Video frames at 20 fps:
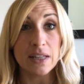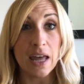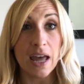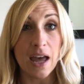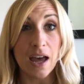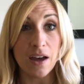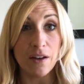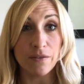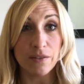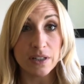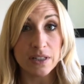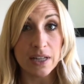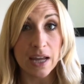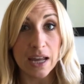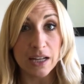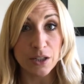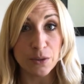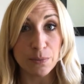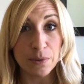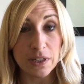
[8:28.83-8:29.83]
that have
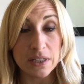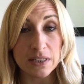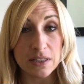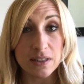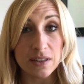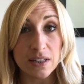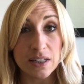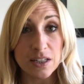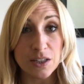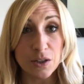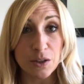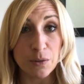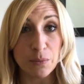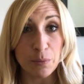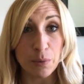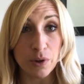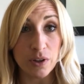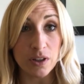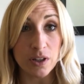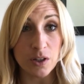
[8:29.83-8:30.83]
attachments and things you
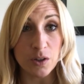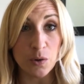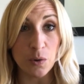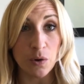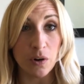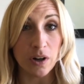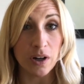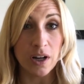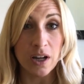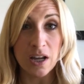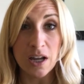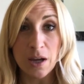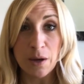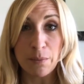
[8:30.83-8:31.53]
can put in the door.